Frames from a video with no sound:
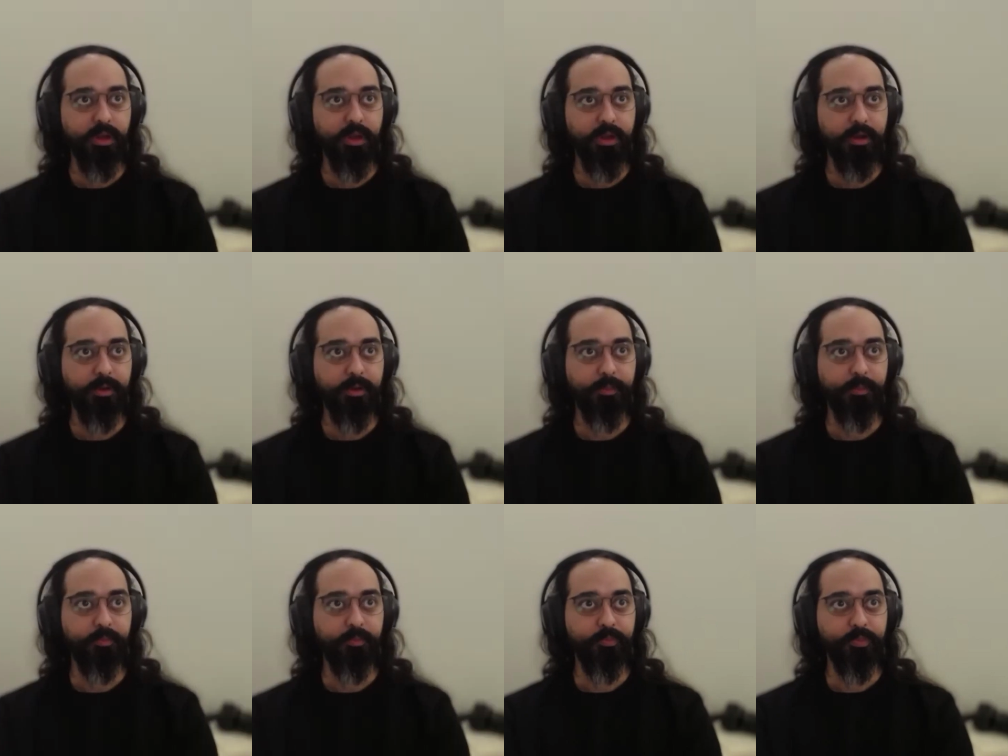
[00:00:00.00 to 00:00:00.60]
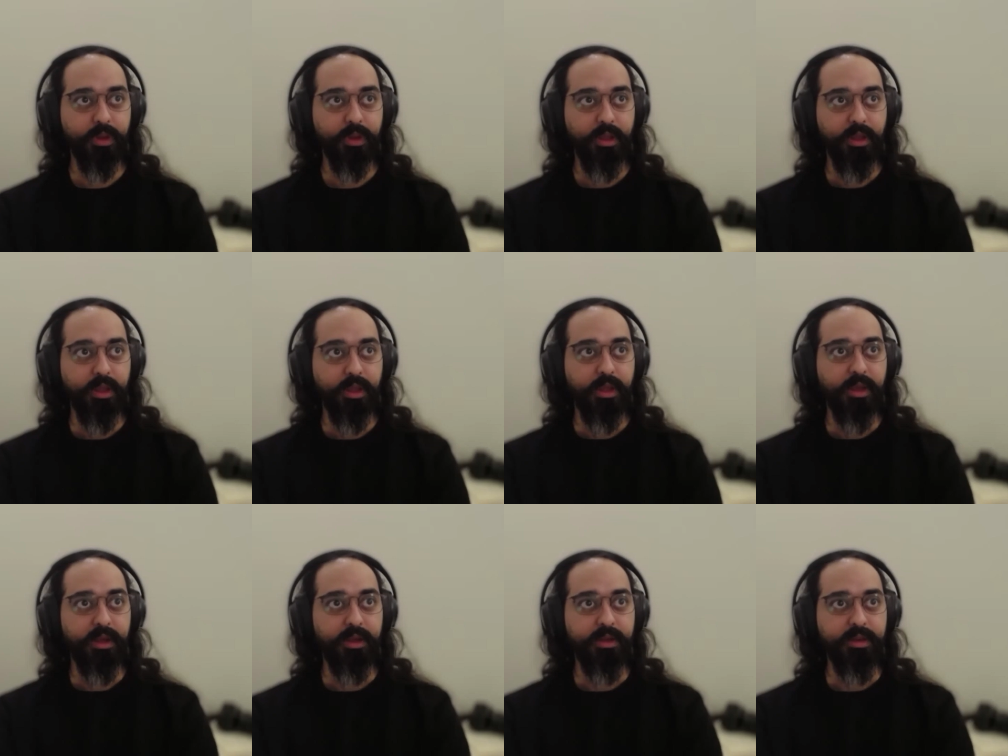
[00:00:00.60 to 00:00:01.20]

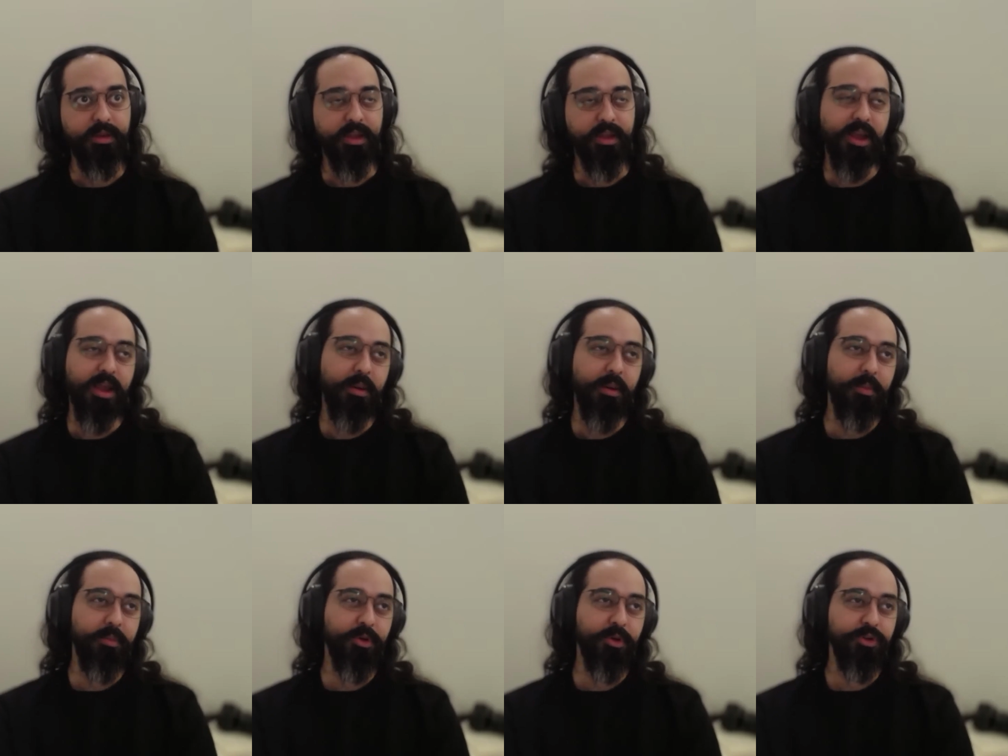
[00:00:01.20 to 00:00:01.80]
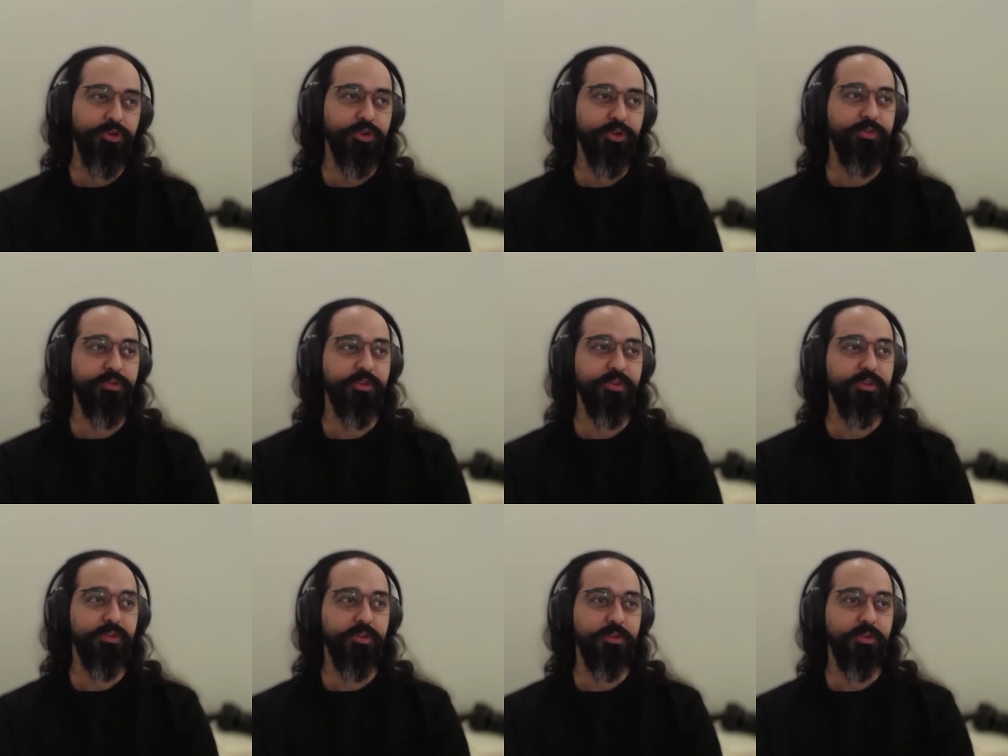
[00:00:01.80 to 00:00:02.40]
like, I'm not sure if
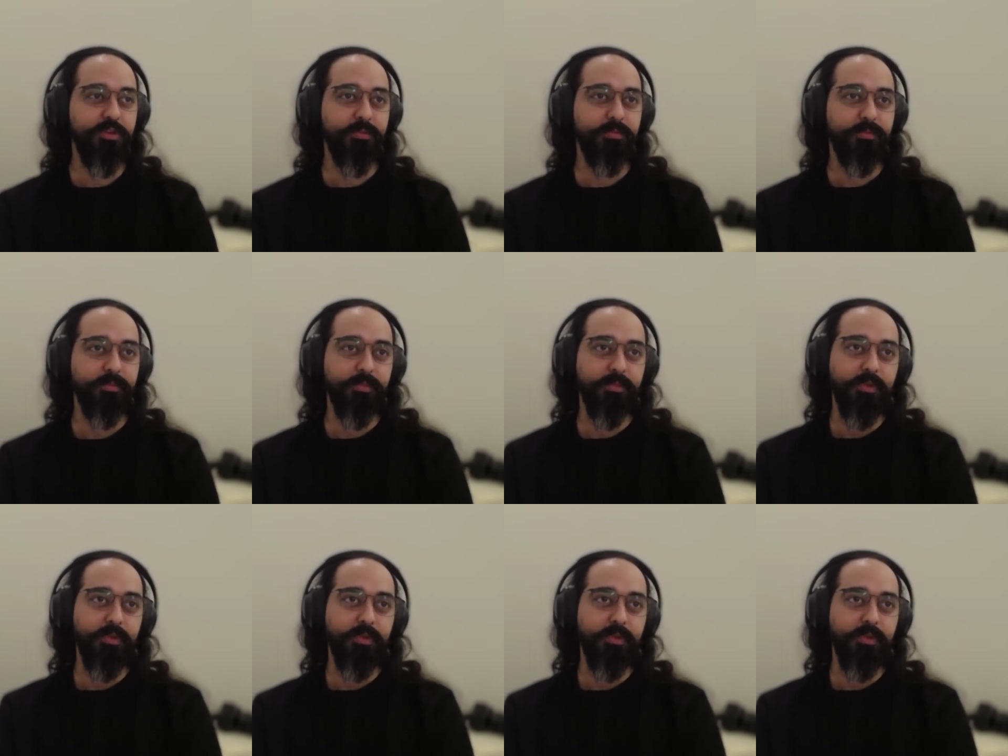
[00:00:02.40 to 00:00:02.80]
this is